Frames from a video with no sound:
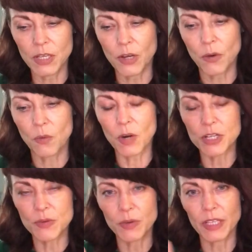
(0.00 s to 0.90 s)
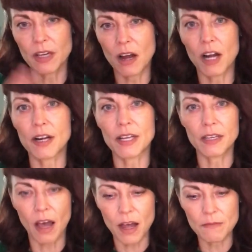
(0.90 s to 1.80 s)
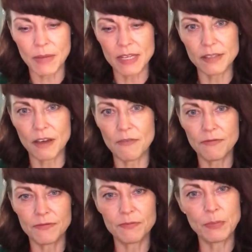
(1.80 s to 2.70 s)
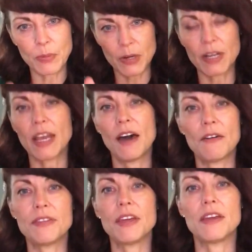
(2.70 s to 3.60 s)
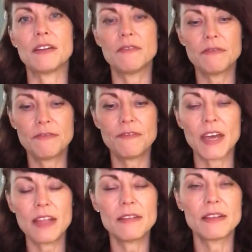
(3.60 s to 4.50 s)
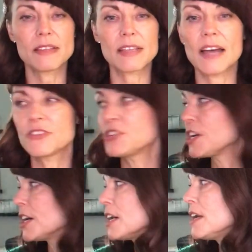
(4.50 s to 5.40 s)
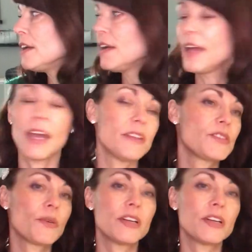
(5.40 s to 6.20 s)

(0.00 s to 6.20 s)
know, worked really hard and got myself pretty healthy and fit this last year, and so I